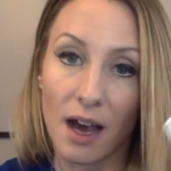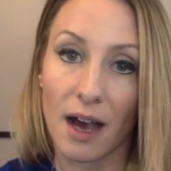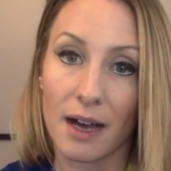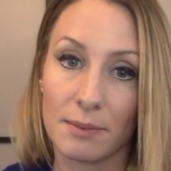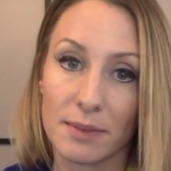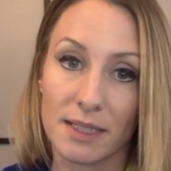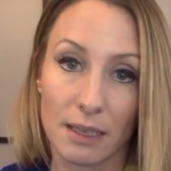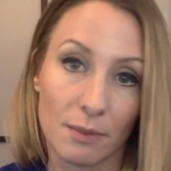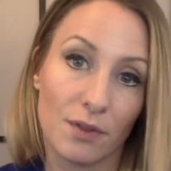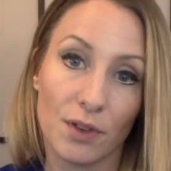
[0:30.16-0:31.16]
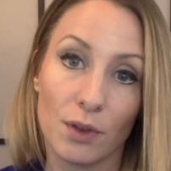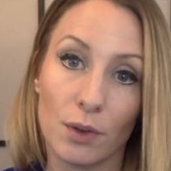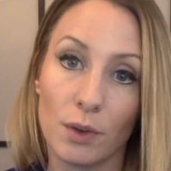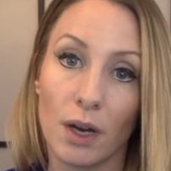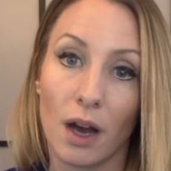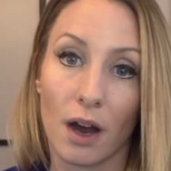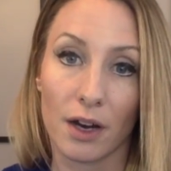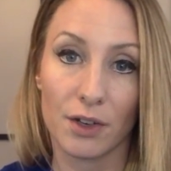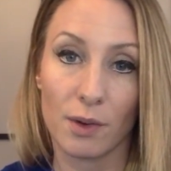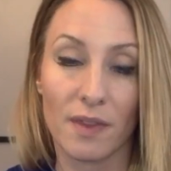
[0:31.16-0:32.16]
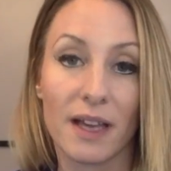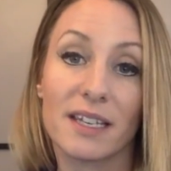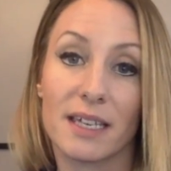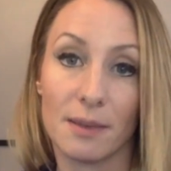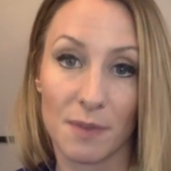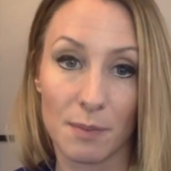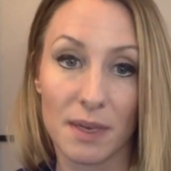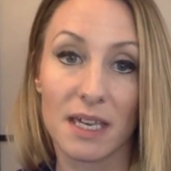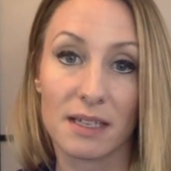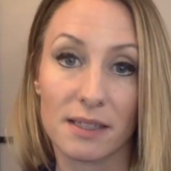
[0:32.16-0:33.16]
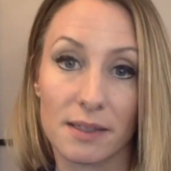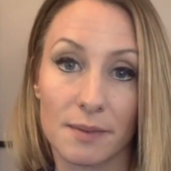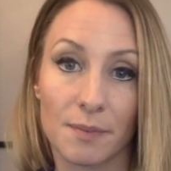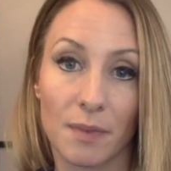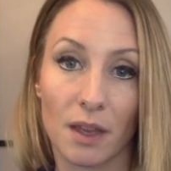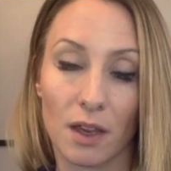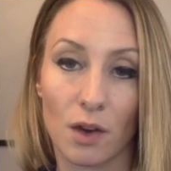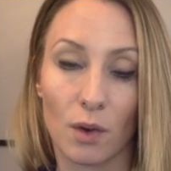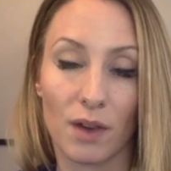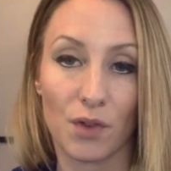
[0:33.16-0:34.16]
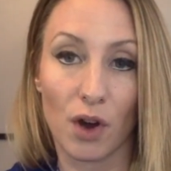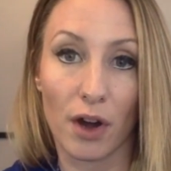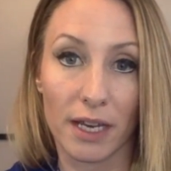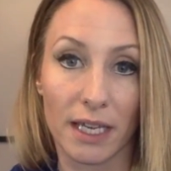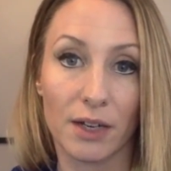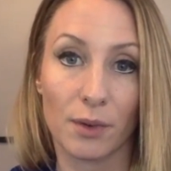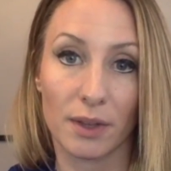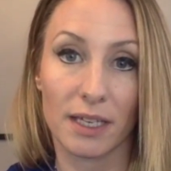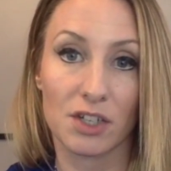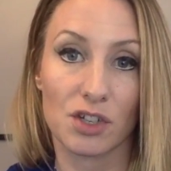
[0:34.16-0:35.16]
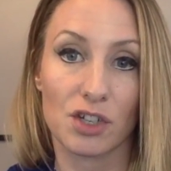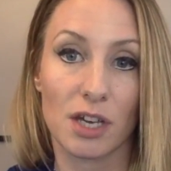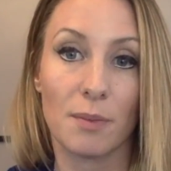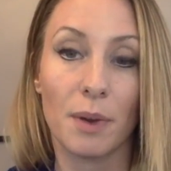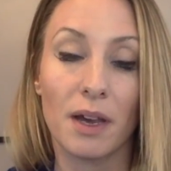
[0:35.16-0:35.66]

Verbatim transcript: Um, some of you are doing that to keep the peace you know, if you're already in a relationship.